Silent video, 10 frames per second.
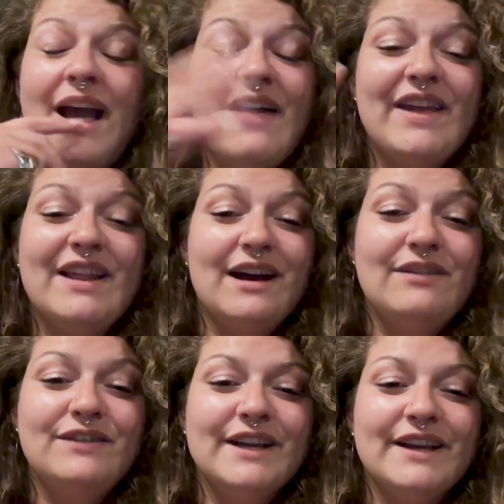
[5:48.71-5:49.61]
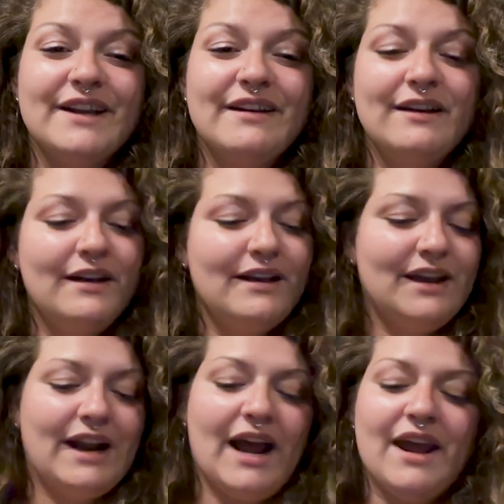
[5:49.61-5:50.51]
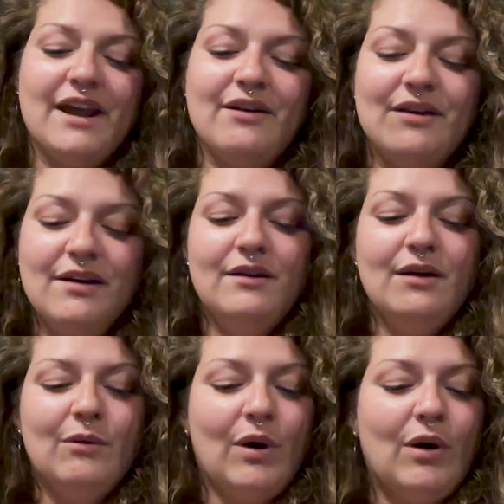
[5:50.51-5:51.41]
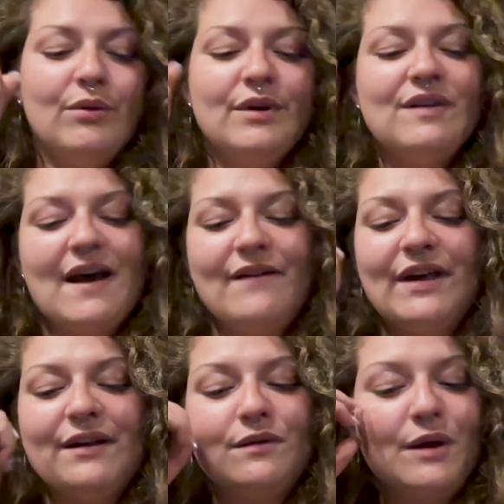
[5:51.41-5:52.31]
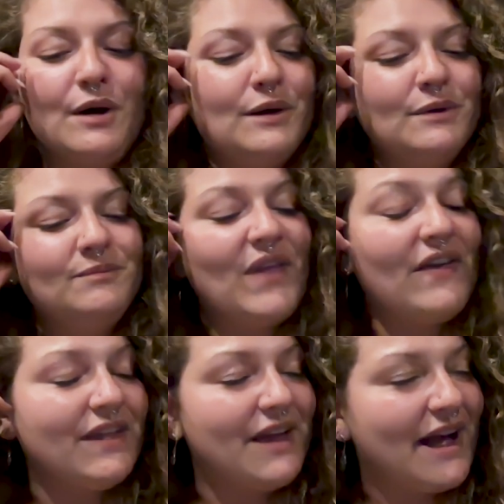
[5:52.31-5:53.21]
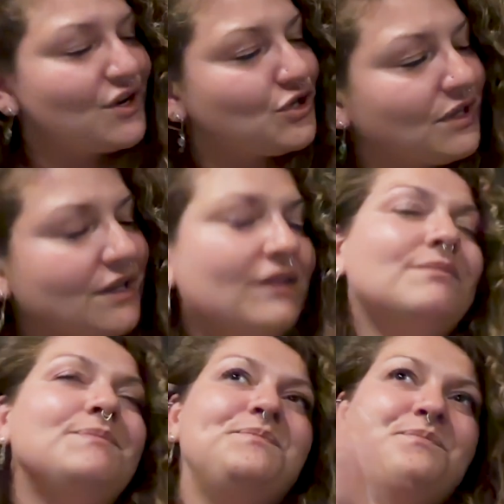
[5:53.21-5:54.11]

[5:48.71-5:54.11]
And they loved it. And I will always have that song. And they actually,